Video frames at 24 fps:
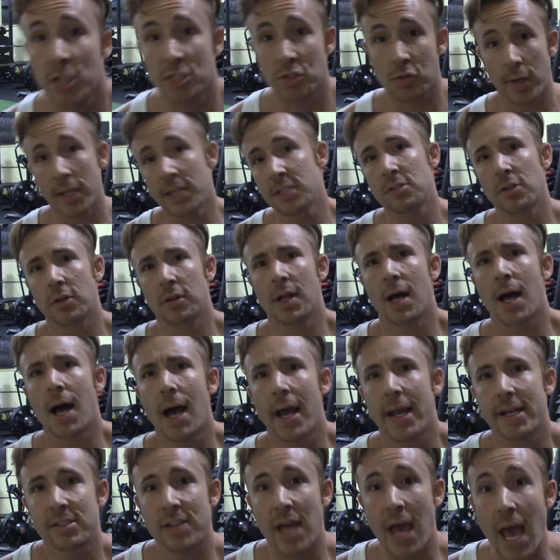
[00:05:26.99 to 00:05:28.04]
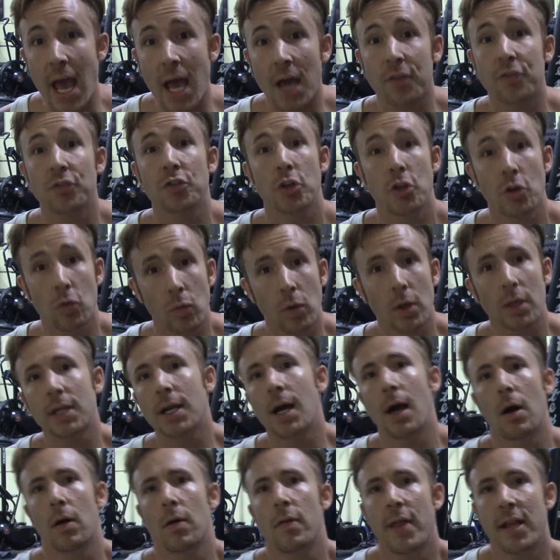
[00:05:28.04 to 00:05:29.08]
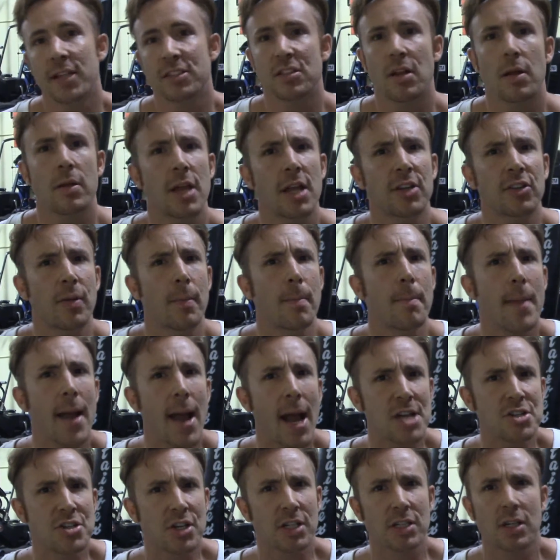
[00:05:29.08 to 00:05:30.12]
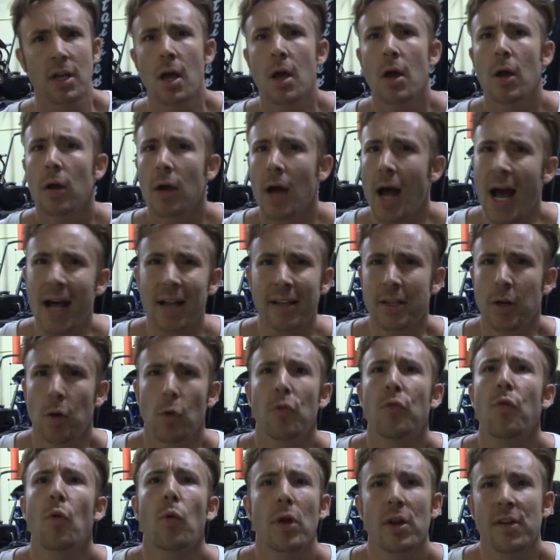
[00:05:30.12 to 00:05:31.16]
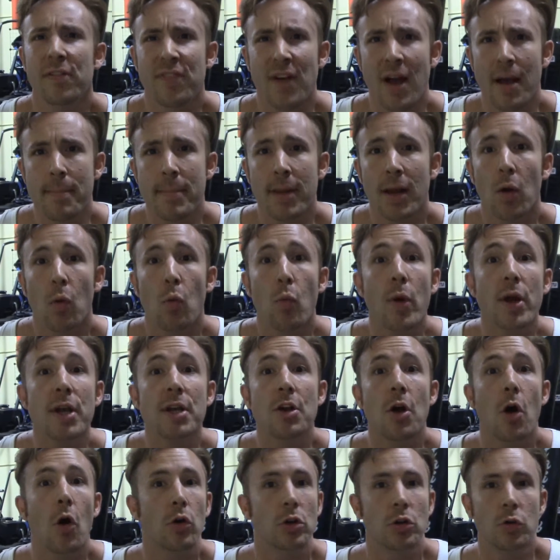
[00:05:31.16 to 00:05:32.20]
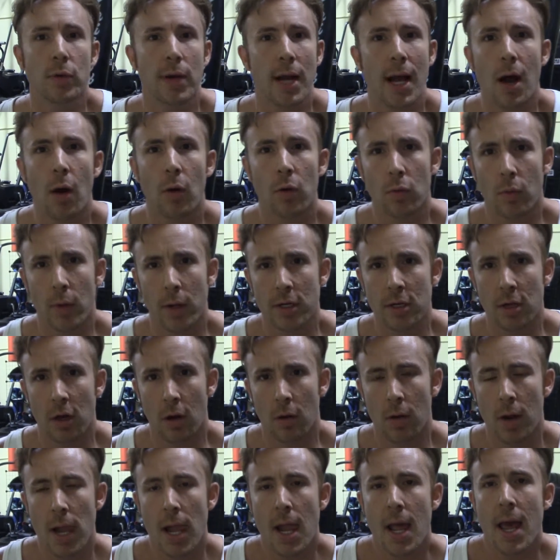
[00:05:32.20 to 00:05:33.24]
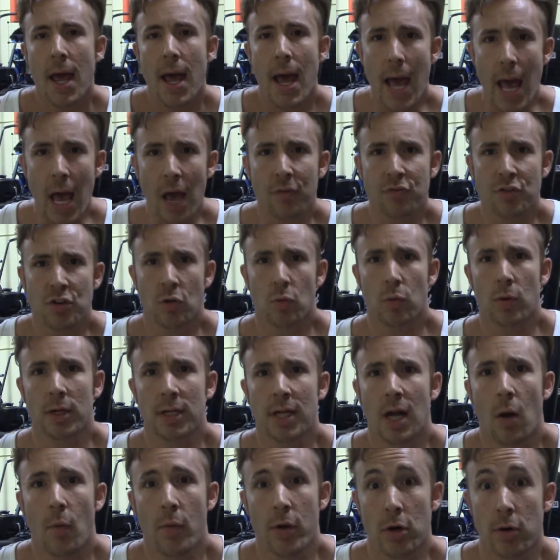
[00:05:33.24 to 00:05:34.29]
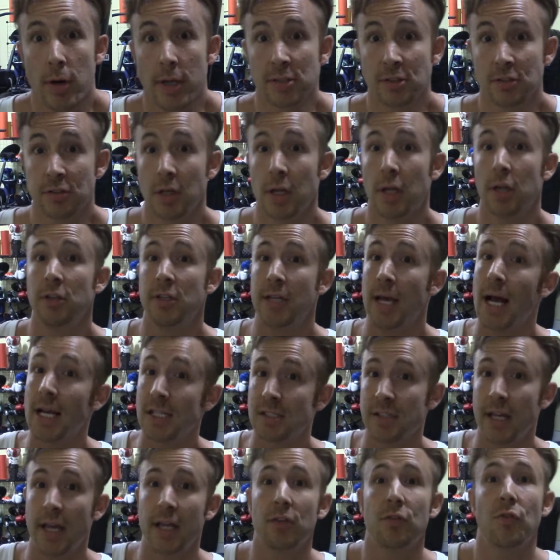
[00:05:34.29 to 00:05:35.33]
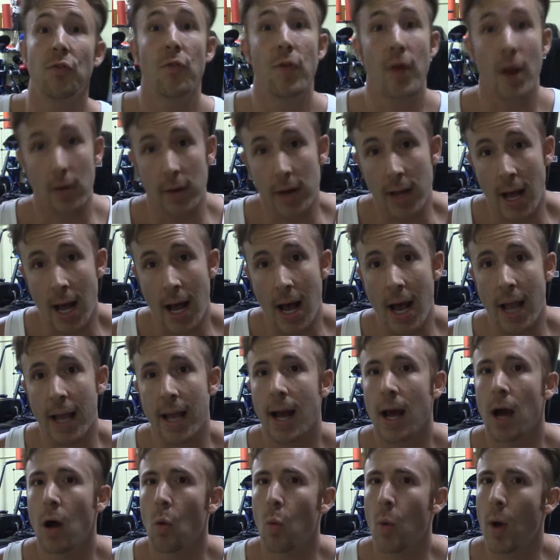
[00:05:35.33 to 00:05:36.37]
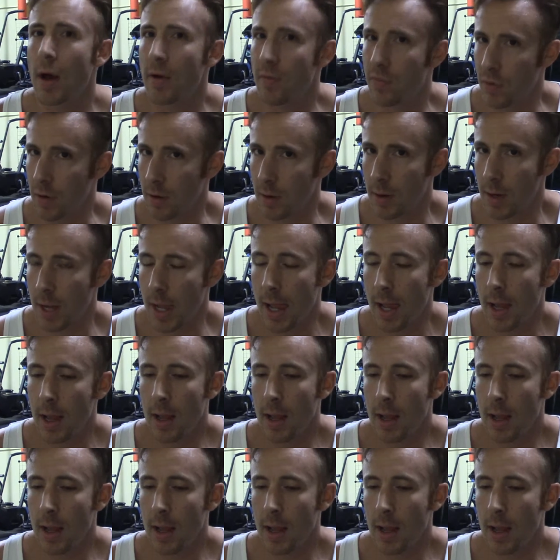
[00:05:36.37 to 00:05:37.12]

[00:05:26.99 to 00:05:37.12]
your insulin high is after your workout. That's a magic 45-minute window to an hour window after your workout. Where your insulin is, yes, it's very high. However,